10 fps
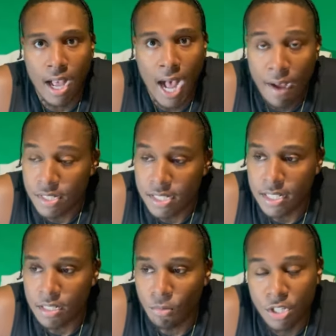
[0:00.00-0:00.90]

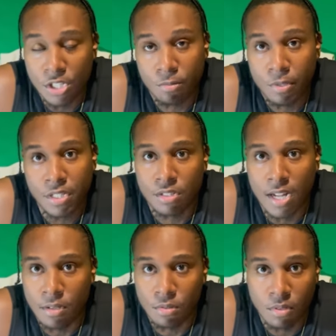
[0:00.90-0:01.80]
obviously the Washington Wizards
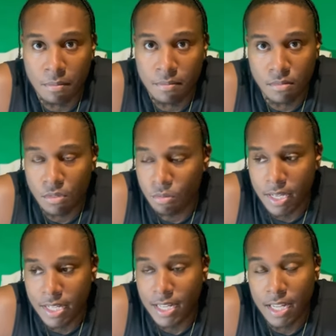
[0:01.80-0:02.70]
not doing doing
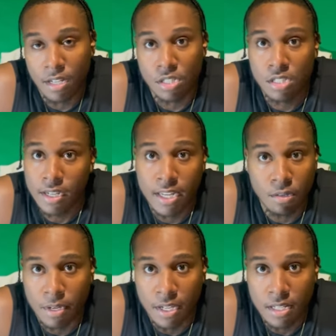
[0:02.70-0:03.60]
anything else good
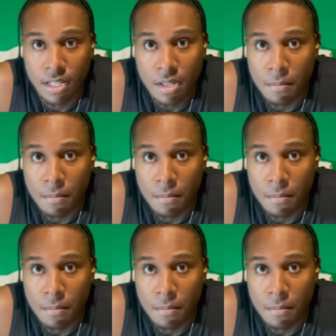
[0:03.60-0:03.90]
anyway.